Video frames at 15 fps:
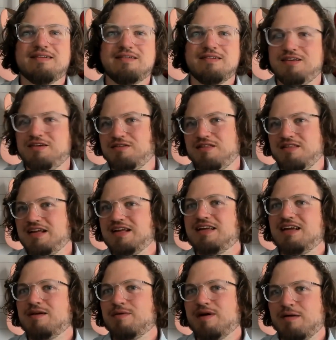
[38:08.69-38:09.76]
You're
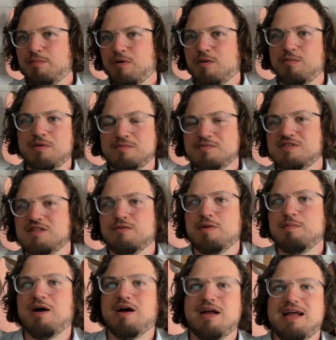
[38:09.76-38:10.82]
thinking about problems that we
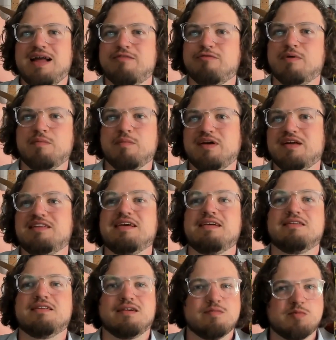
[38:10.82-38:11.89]
might have when we're 10
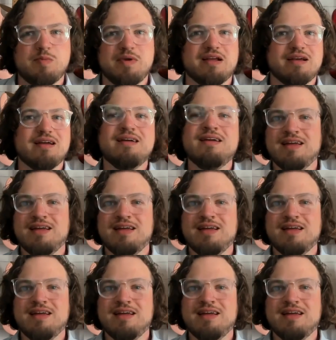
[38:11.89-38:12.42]
times bigger.